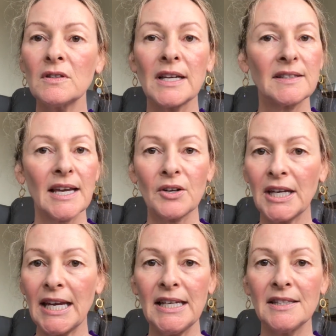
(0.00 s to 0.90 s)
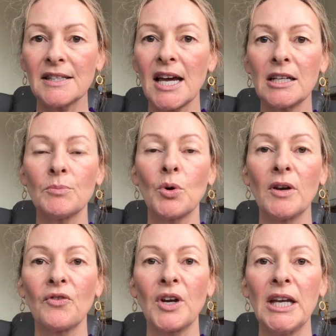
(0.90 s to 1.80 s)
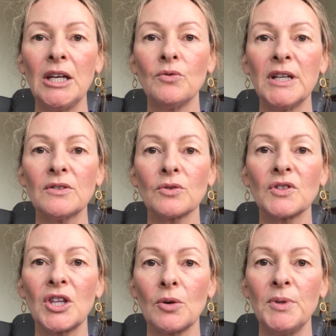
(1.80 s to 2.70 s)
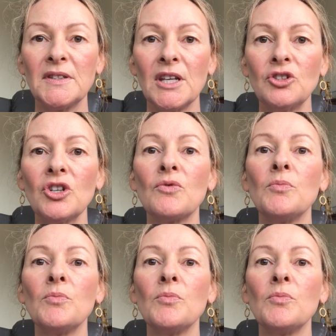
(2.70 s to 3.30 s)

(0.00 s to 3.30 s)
That's our key starting point for any resource therapy session.